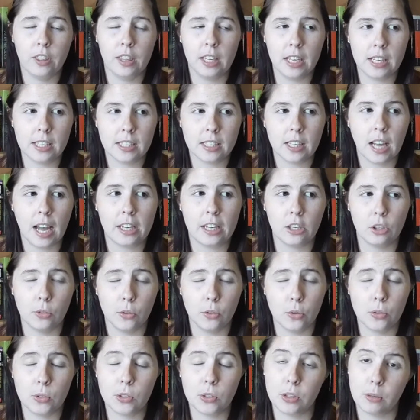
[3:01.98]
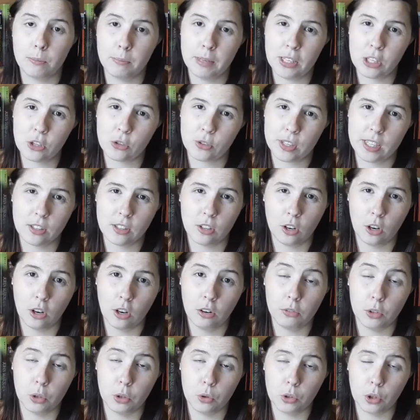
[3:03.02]
For this I used The Mysteries
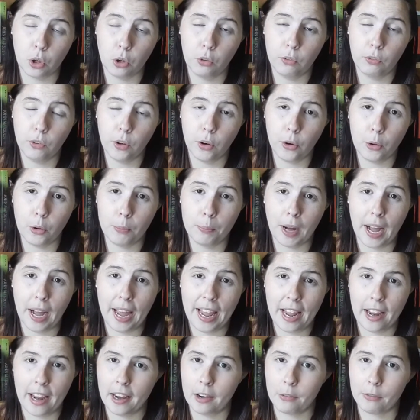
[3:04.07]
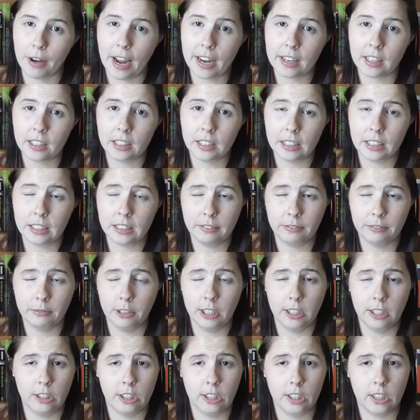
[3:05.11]
of Udolpho by Anne Radcliffe,
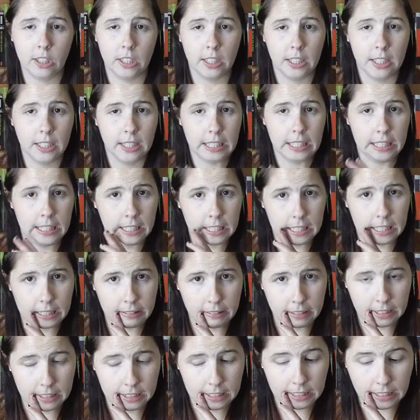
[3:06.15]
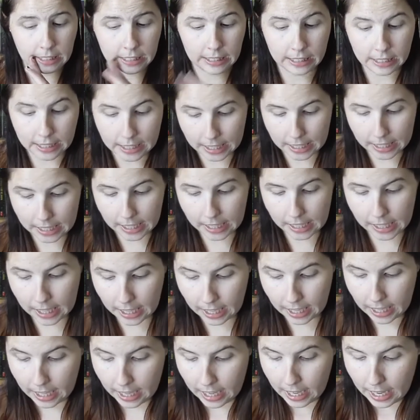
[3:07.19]
which I really didn't
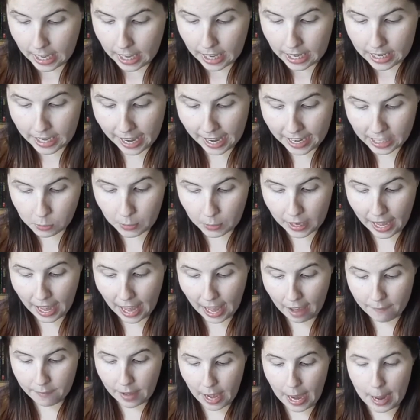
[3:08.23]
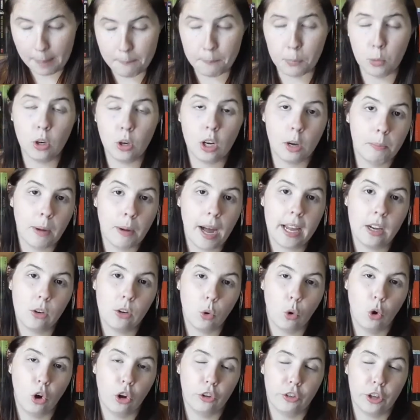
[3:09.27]
like. Next we have a book by
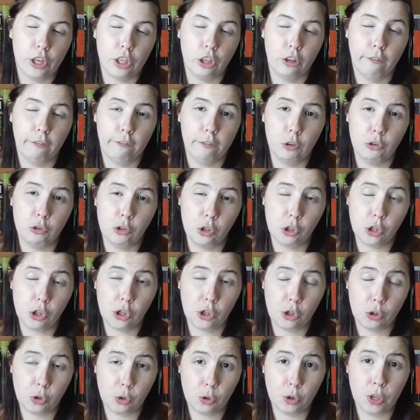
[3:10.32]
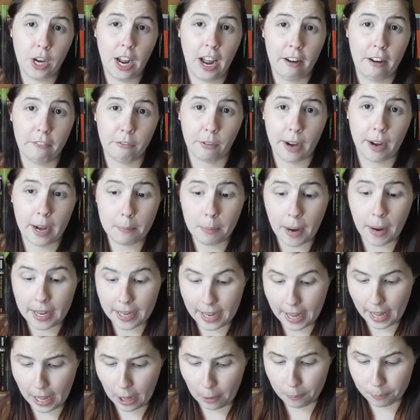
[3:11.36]
an author you feel you should have read by
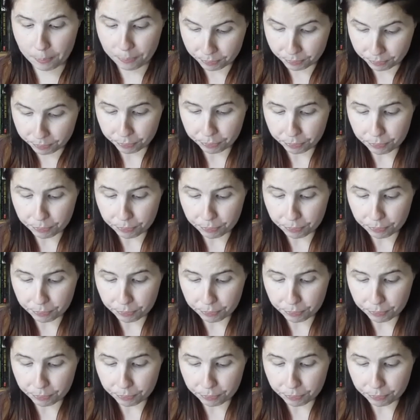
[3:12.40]
now.